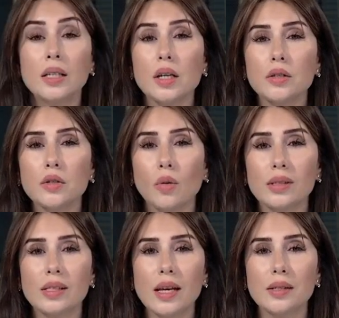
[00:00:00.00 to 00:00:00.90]
Dr.
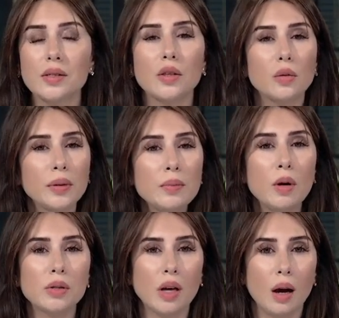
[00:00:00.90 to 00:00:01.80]
Norton says the three
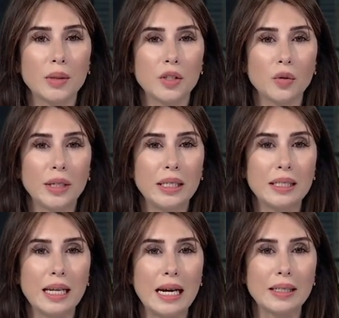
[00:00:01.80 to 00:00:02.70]
most common screening
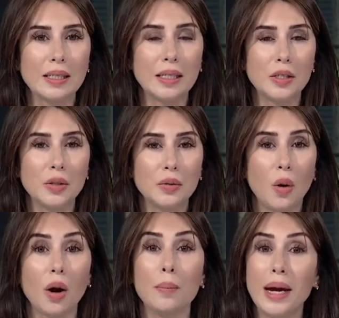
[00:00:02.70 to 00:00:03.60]
tests they do
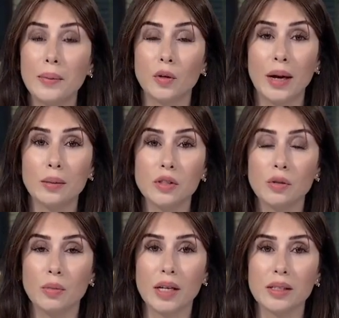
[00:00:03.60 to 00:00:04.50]
are mammograms
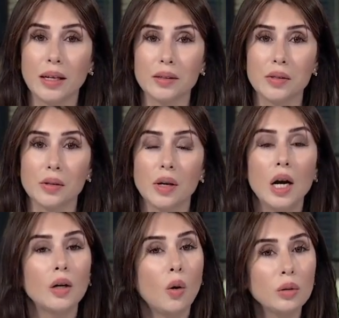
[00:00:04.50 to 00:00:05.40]
for breast cancer,
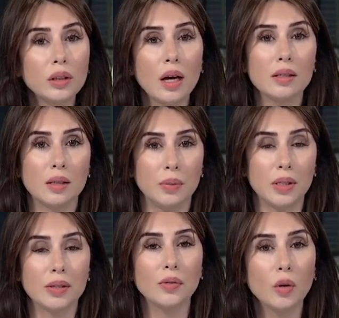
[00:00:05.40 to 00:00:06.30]

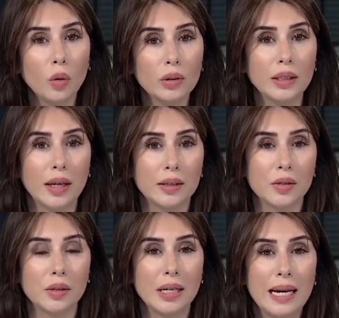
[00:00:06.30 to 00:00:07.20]
colonoscopies for colon
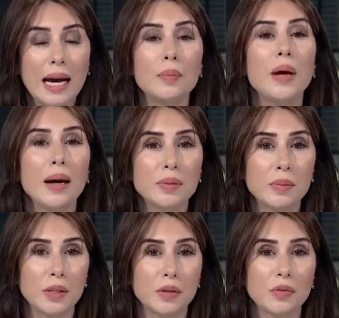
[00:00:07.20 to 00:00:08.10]
cancer, and pap
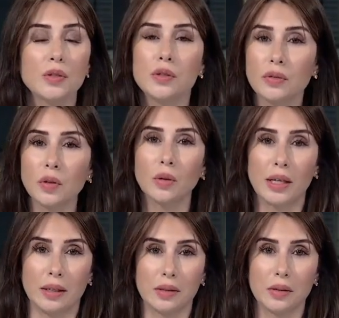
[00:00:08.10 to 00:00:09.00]
smears for cervical
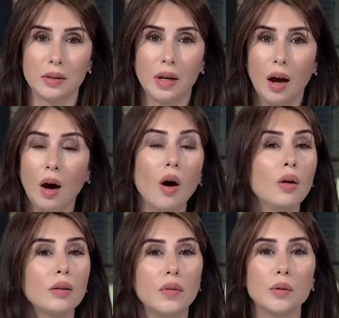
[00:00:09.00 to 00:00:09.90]
cancer.
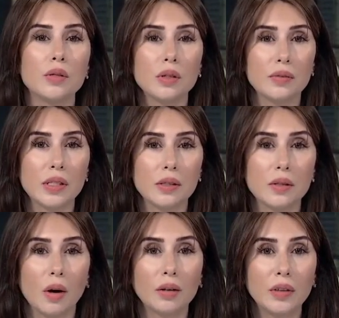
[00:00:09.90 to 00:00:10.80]
All of those
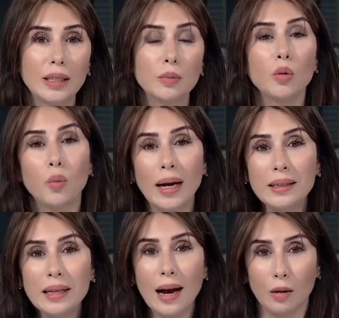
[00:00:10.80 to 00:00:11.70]
services are available
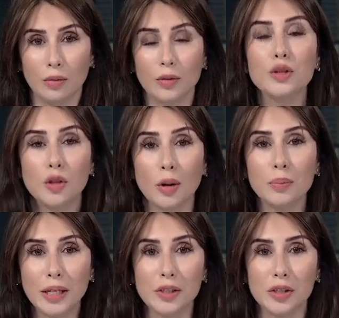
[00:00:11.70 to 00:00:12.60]
right now for sharp
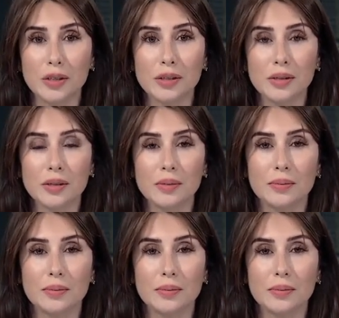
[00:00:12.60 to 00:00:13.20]
patients.